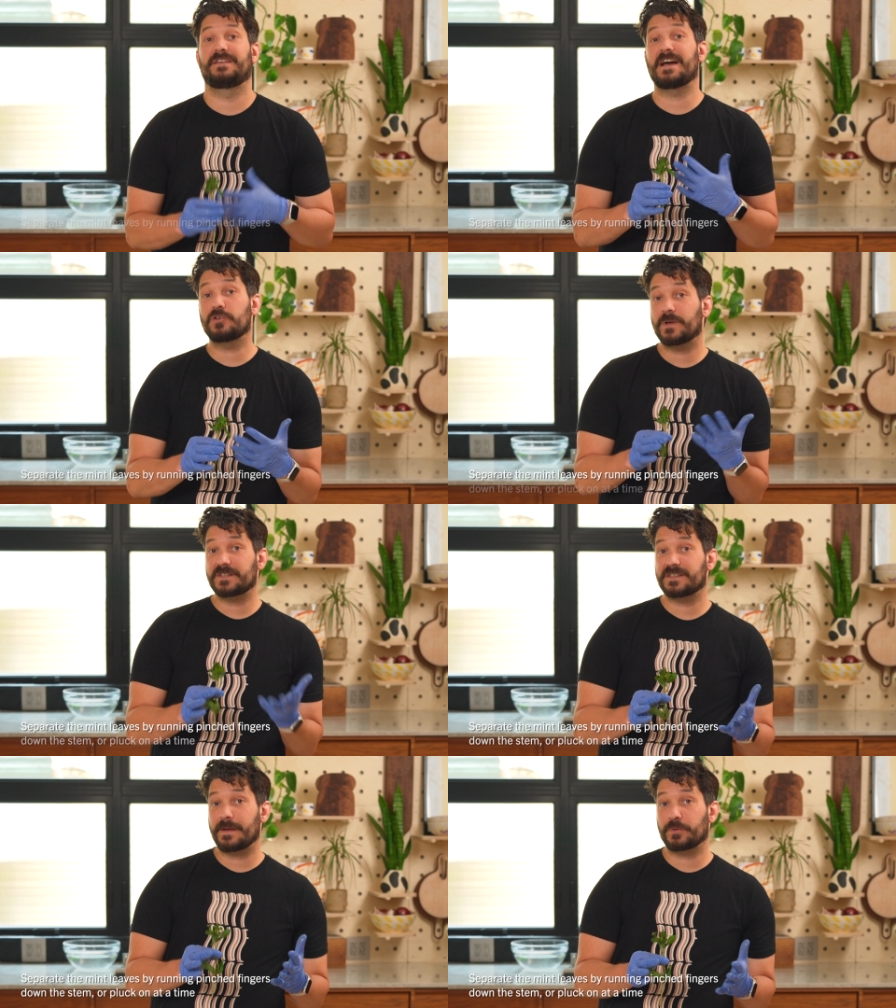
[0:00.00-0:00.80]
Now you want to
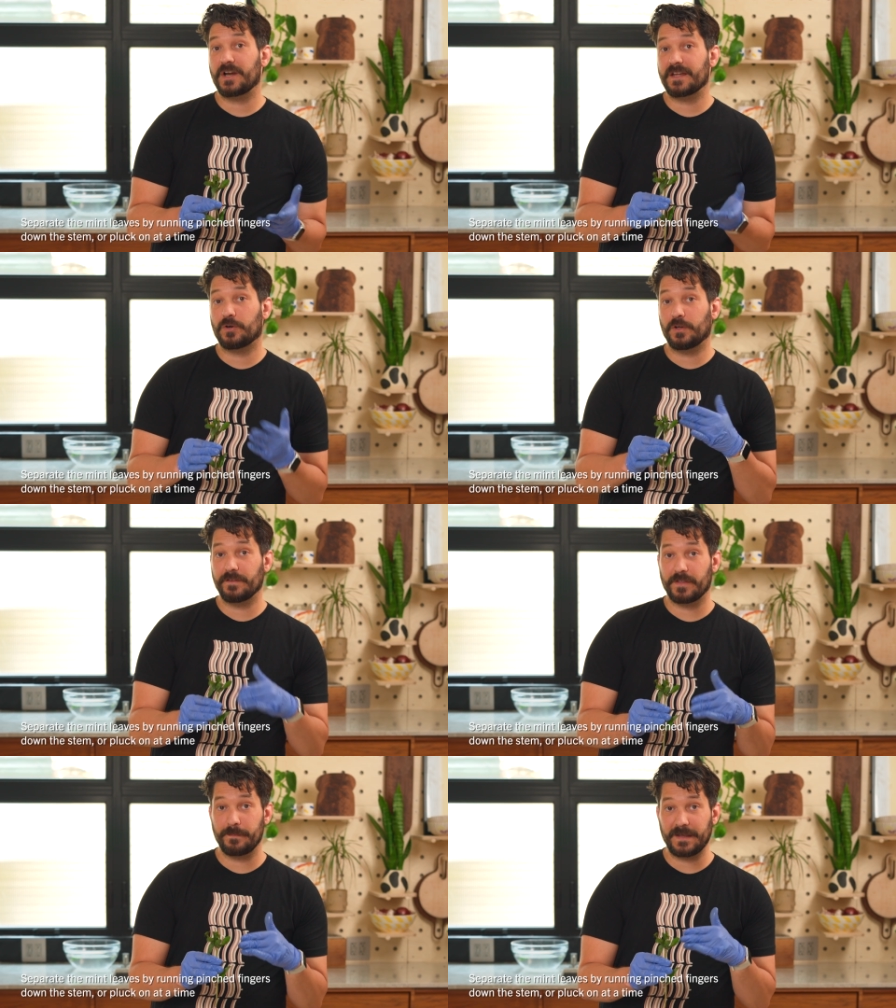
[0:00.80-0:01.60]
separate all
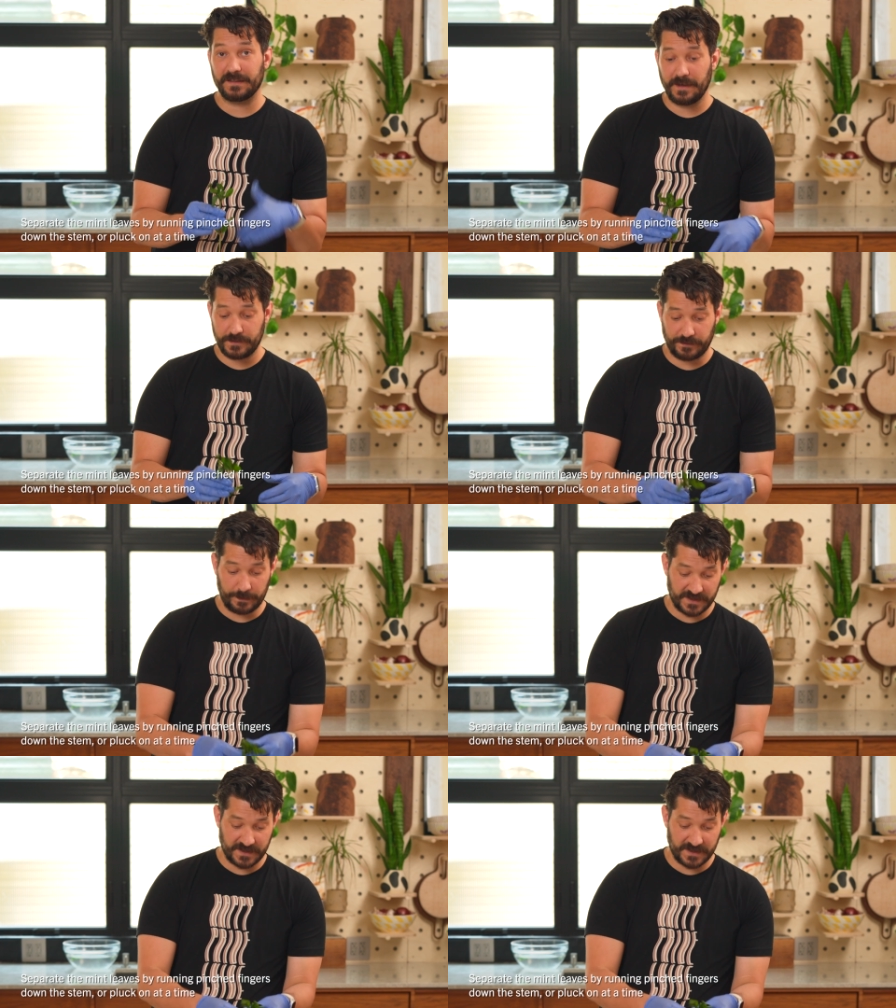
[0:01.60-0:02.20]
of the mint leaves from the